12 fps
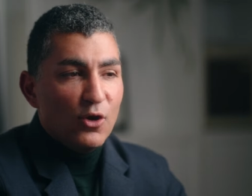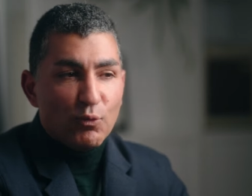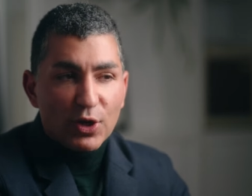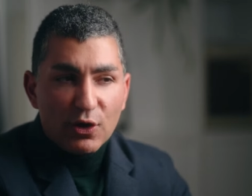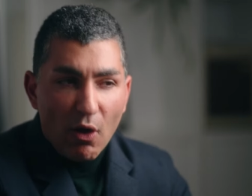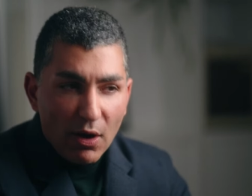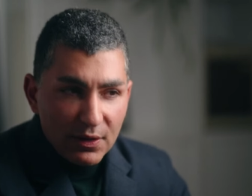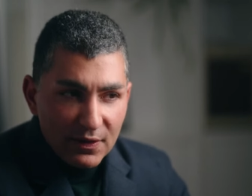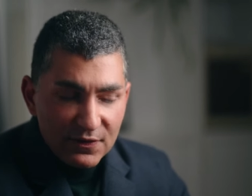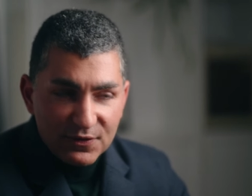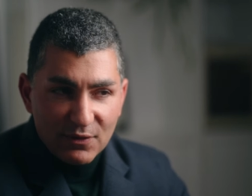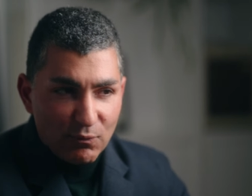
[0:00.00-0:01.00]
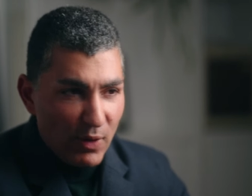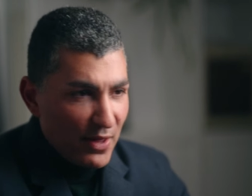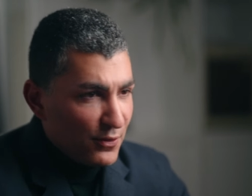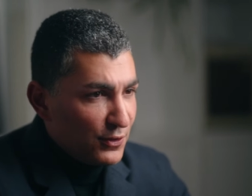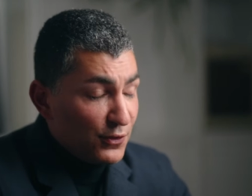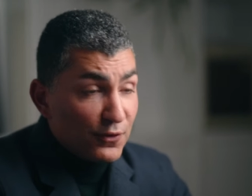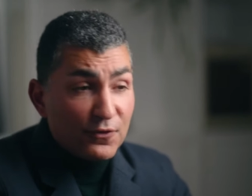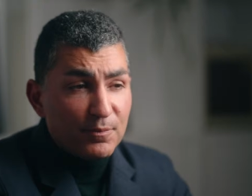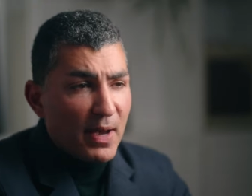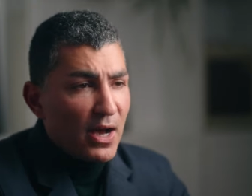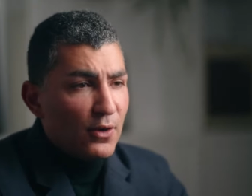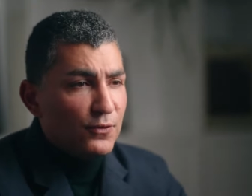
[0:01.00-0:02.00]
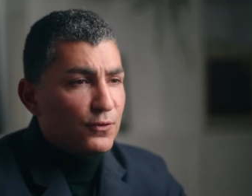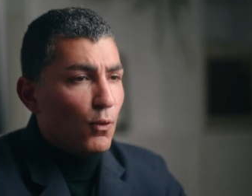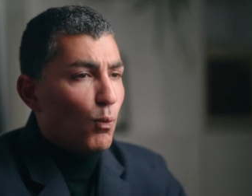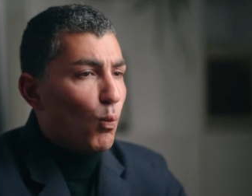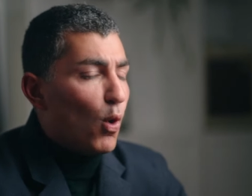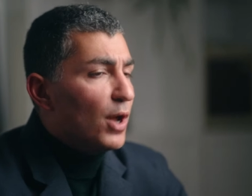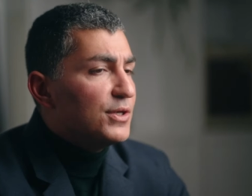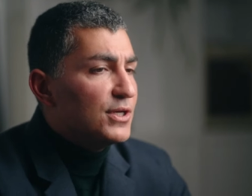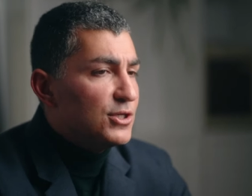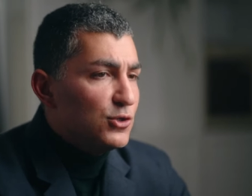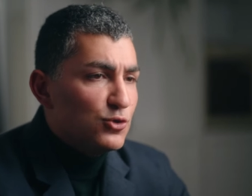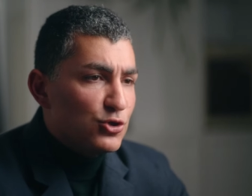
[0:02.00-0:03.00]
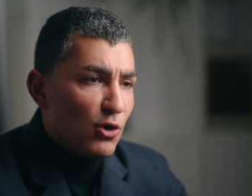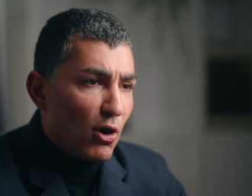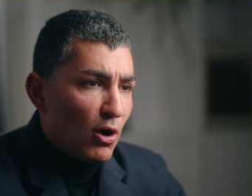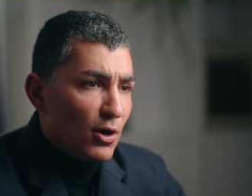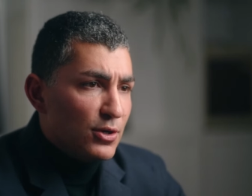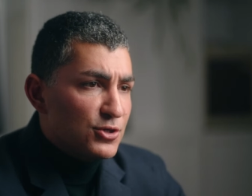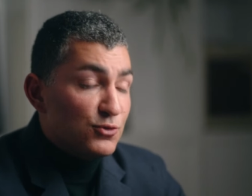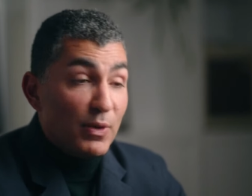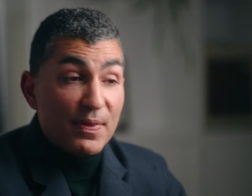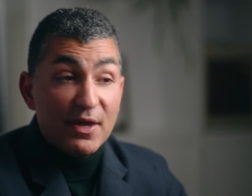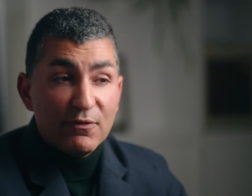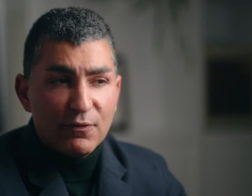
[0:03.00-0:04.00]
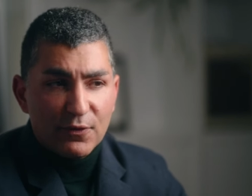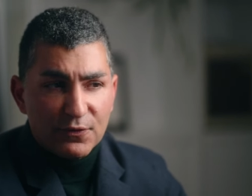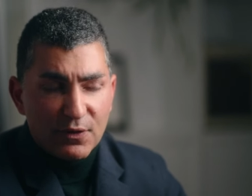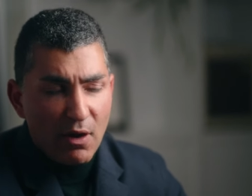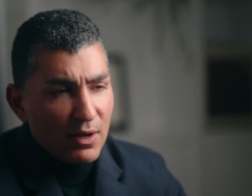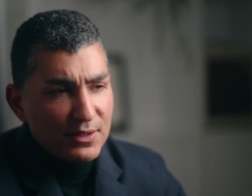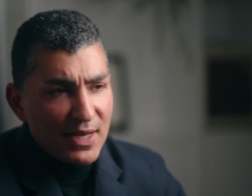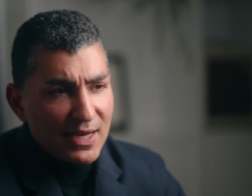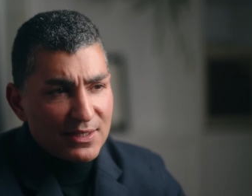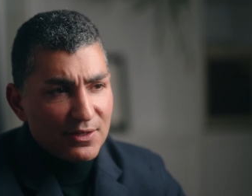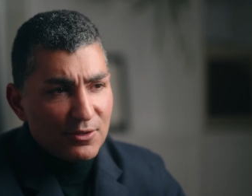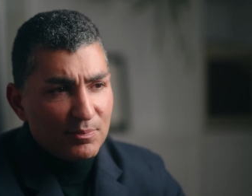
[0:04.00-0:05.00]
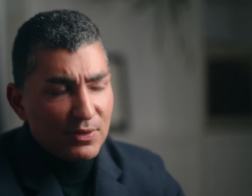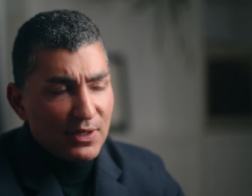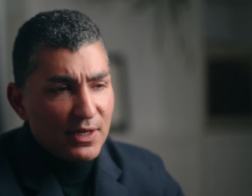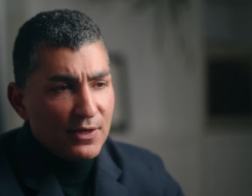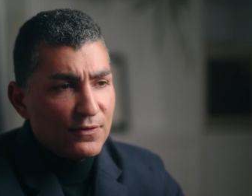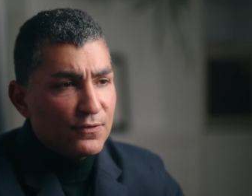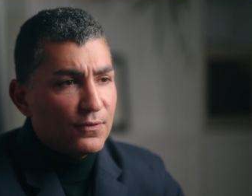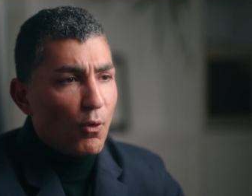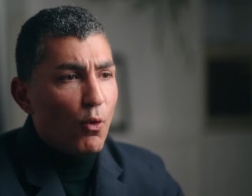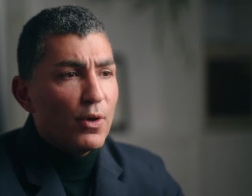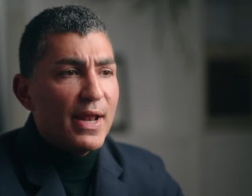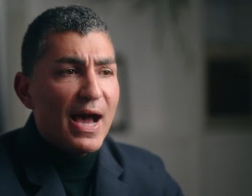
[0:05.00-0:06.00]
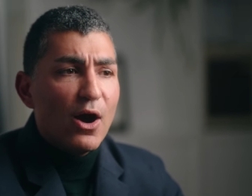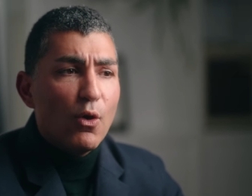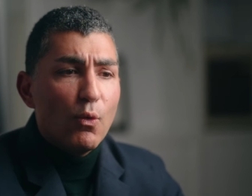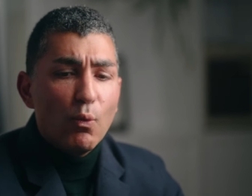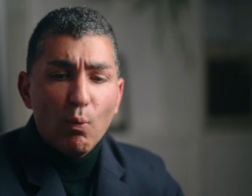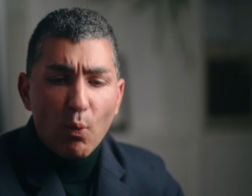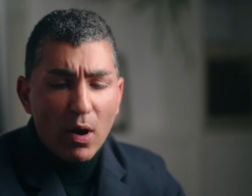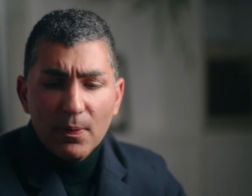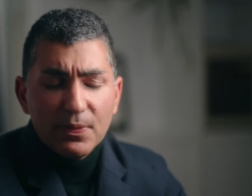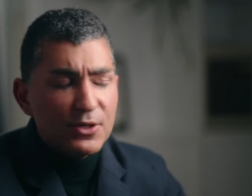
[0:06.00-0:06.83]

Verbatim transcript: Regardless of whether your spouse wanted you charged when they first contacted the police or now want the